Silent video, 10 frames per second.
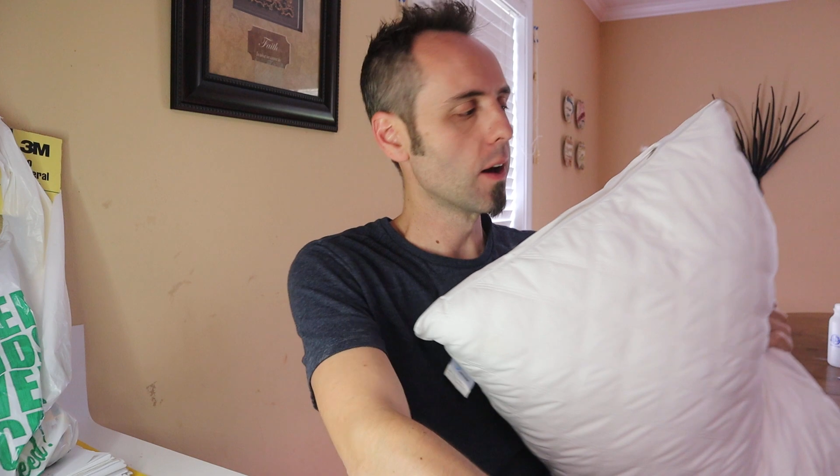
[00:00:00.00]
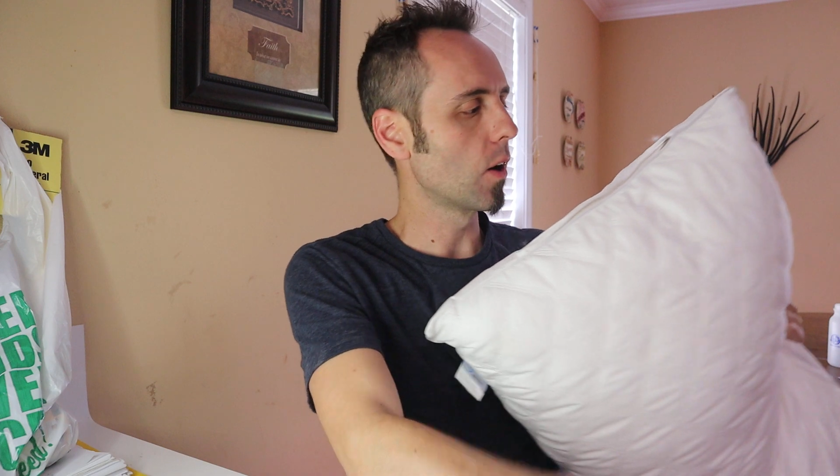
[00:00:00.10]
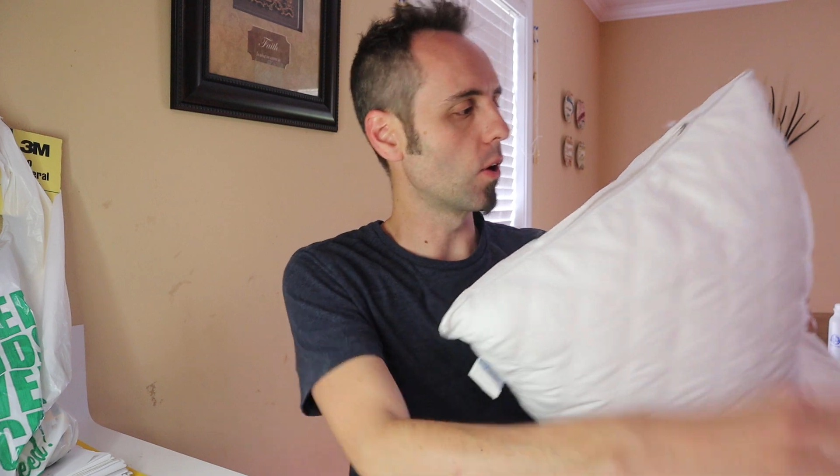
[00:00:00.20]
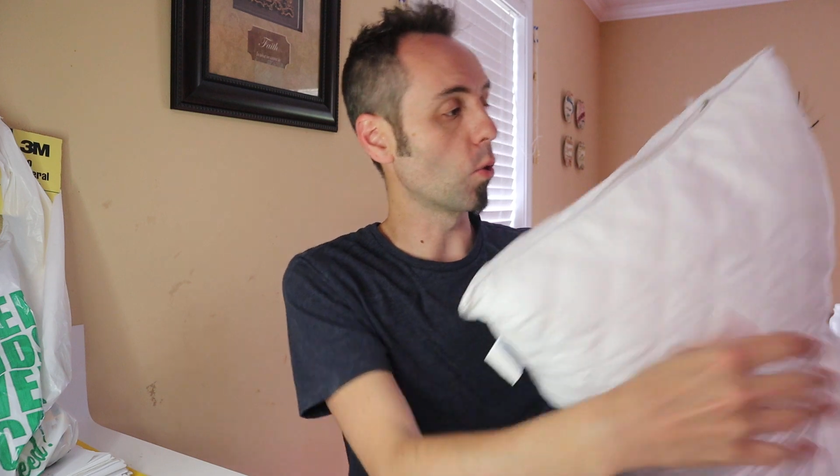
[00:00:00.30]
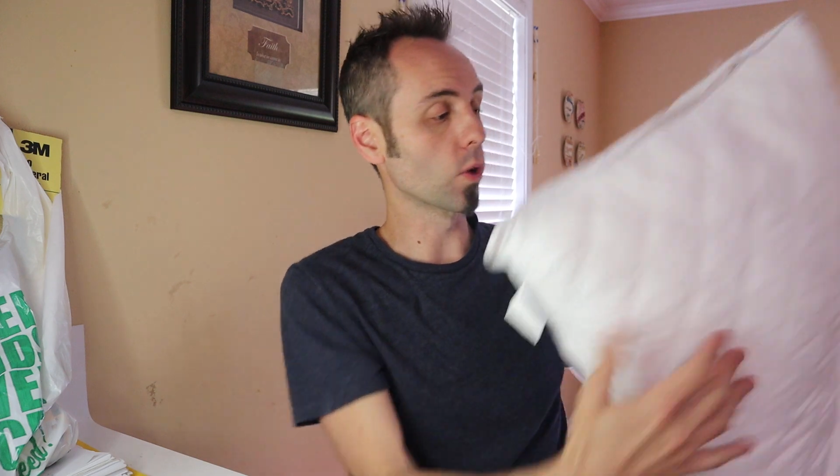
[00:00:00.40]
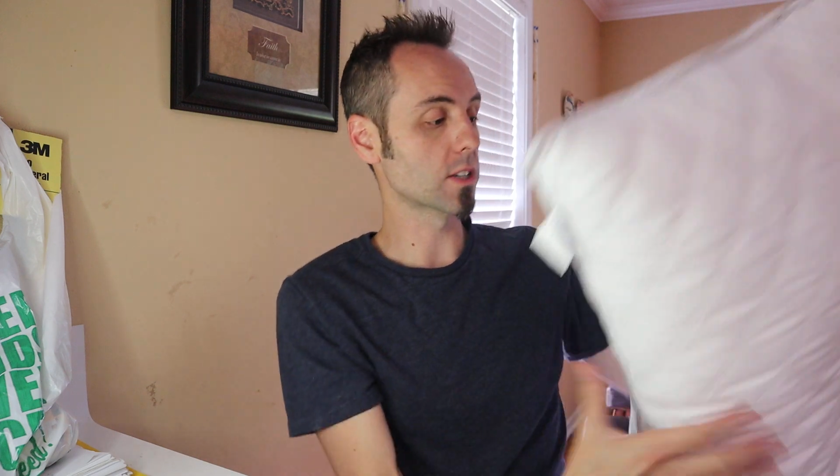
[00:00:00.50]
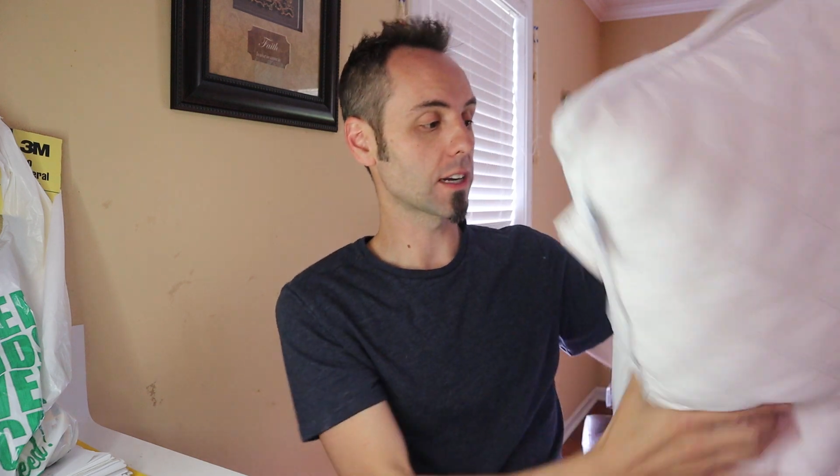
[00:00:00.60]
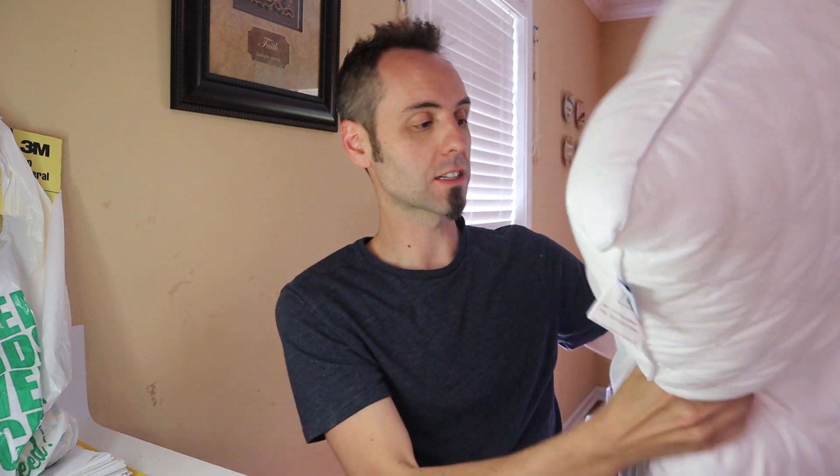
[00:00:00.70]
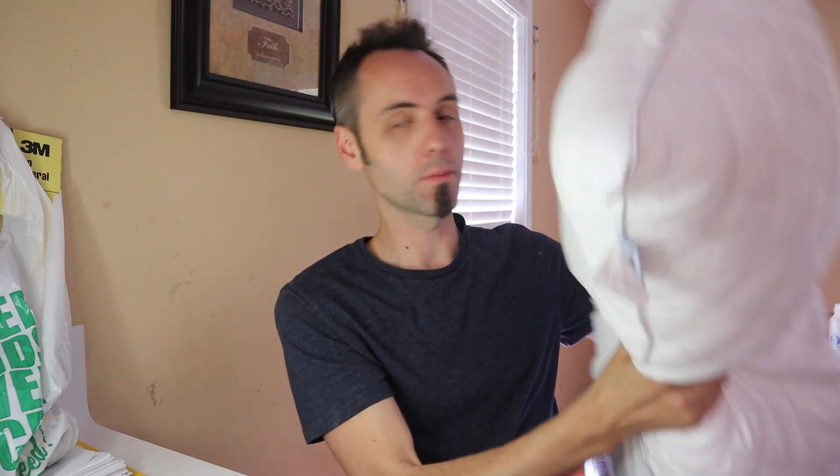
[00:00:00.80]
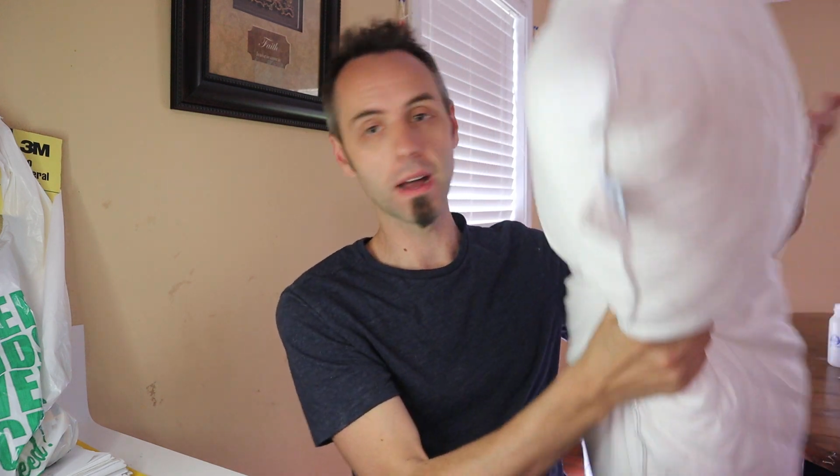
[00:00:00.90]
or, or
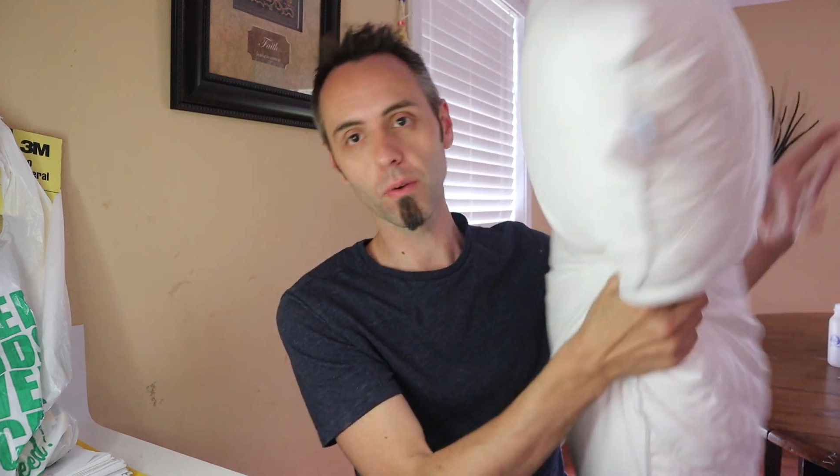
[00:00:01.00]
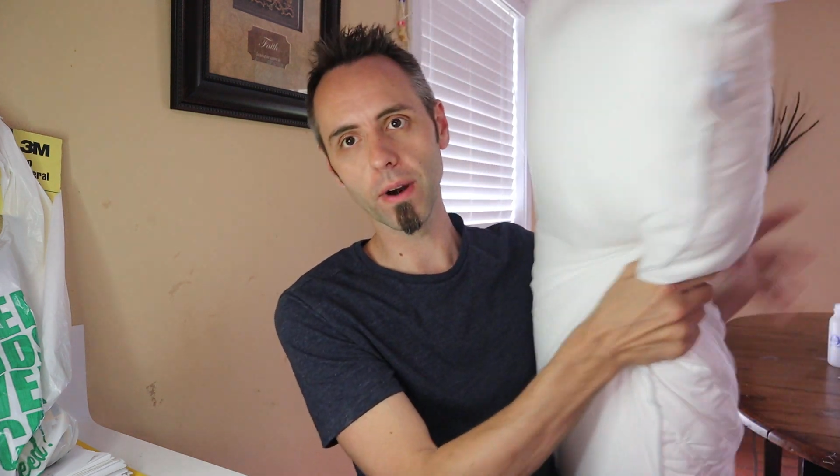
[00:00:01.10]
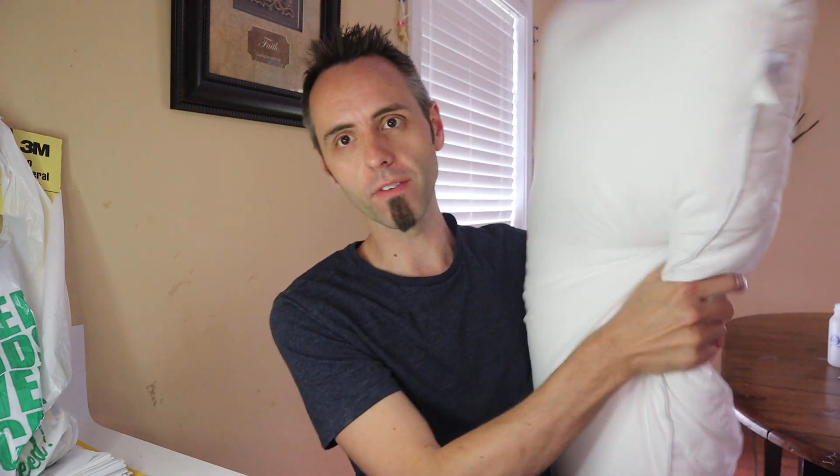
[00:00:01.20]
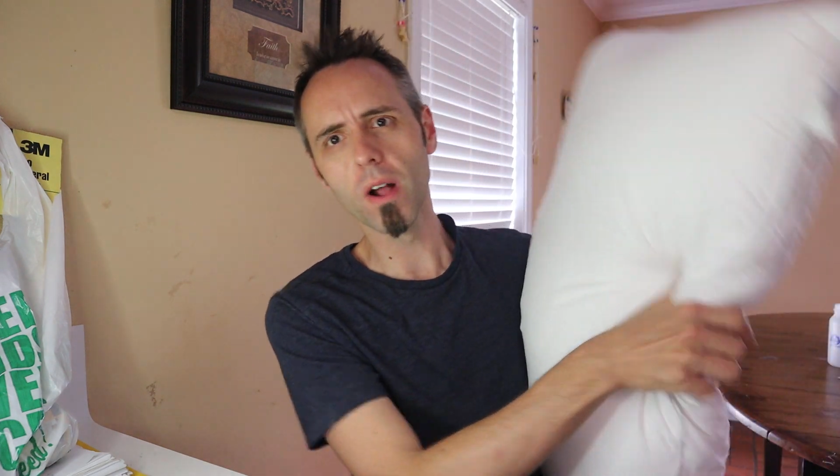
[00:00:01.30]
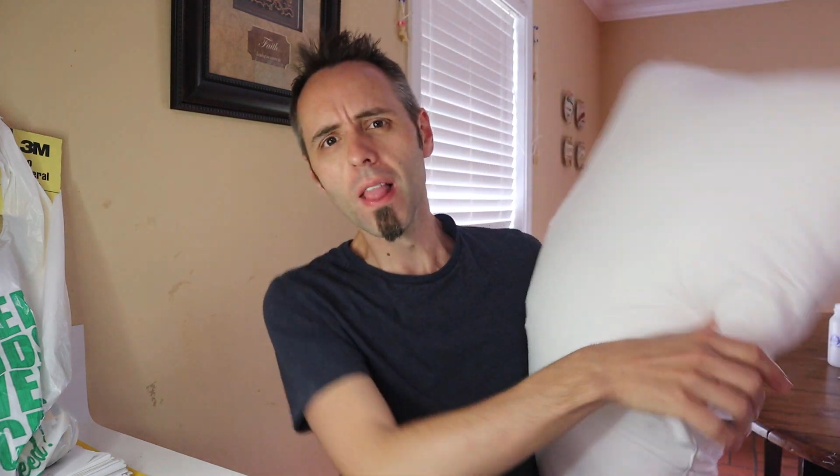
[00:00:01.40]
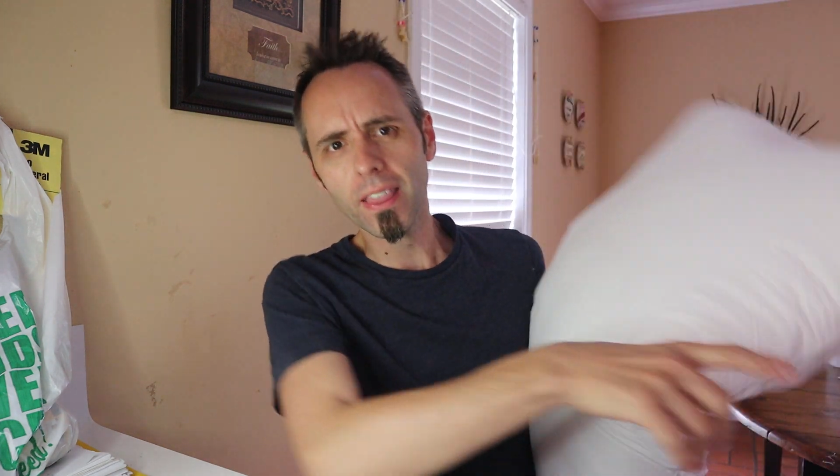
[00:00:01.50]
take some out, whatever.